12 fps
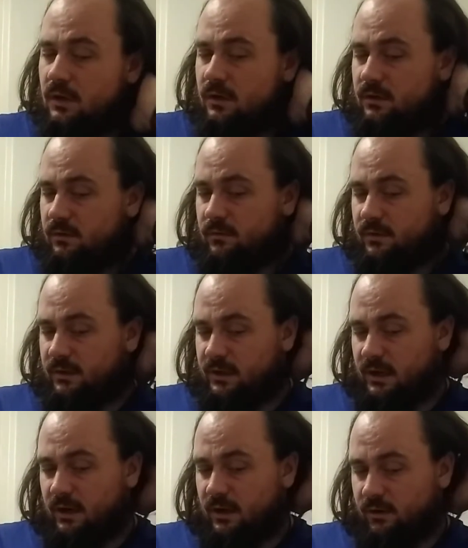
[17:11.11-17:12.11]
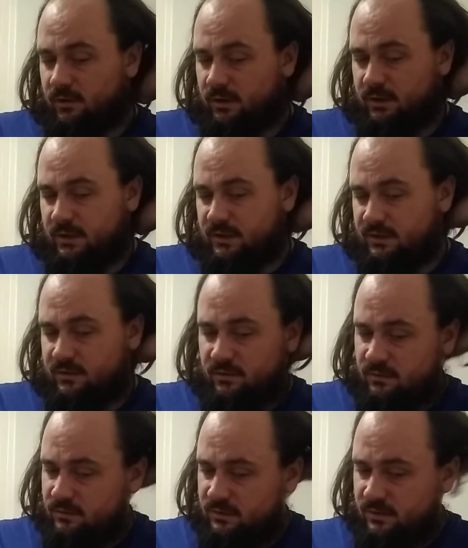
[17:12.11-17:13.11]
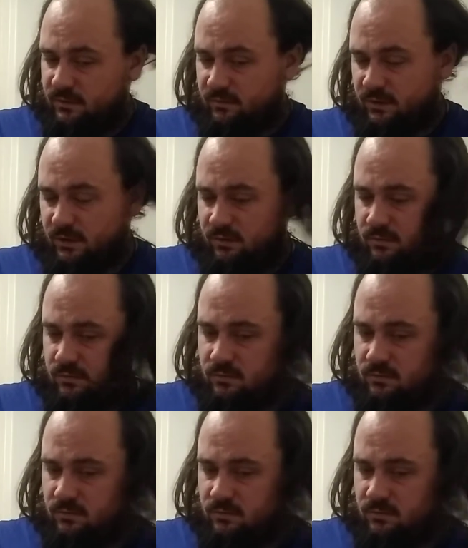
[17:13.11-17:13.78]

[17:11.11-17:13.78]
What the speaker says: You don't really care how hard it is either way.